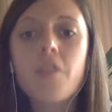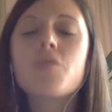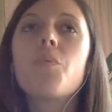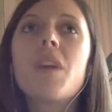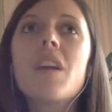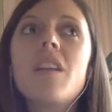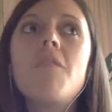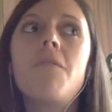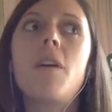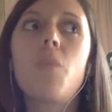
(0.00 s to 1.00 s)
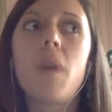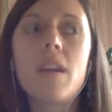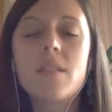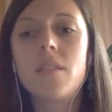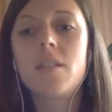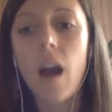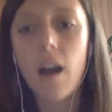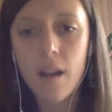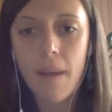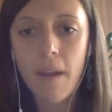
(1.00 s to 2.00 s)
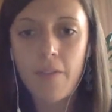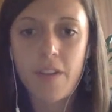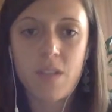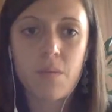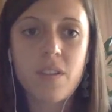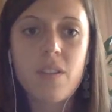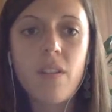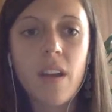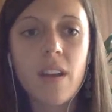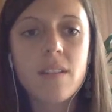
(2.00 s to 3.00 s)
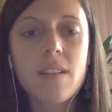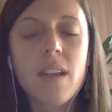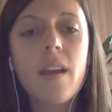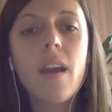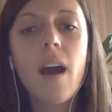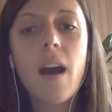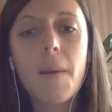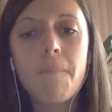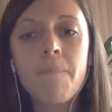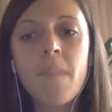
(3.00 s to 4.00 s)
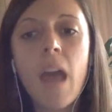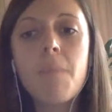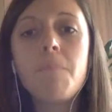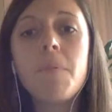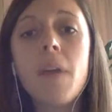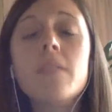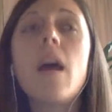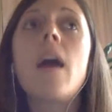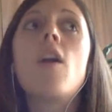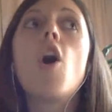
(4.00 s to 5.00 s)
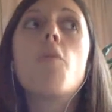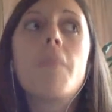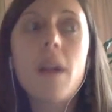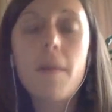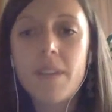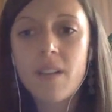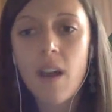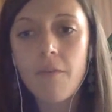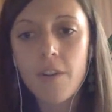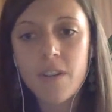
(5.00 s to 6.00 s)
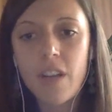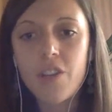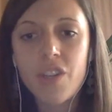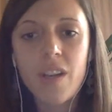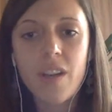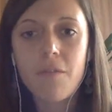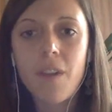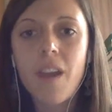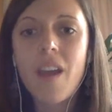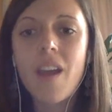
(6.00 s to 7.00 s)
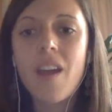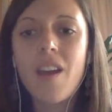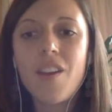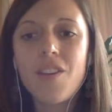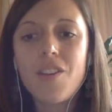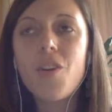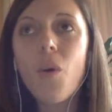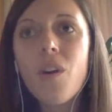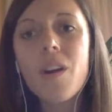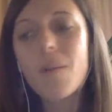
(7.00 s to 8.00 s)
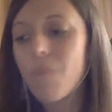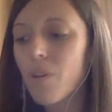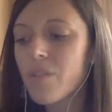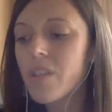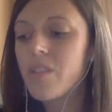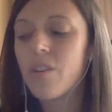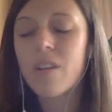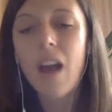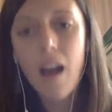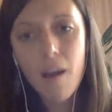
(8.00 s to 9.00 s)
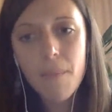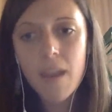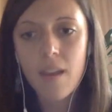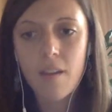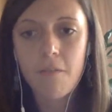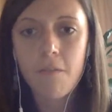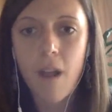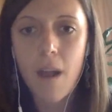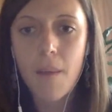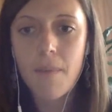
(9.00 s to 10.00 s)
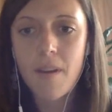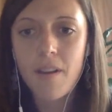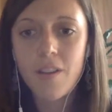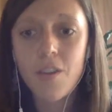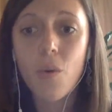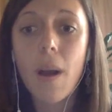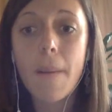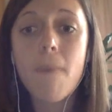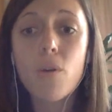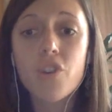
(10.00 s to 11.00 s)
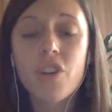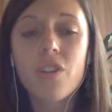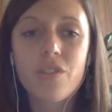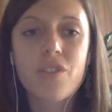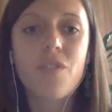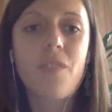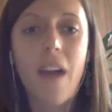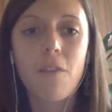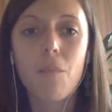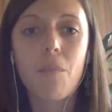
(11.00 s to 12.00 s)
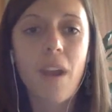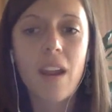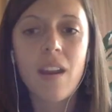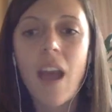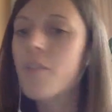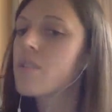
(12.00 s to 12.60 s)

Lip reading: There's really fun ways to talk about this with students, and open up this conversation of your impulses are coming from your emotional survival brain, and there's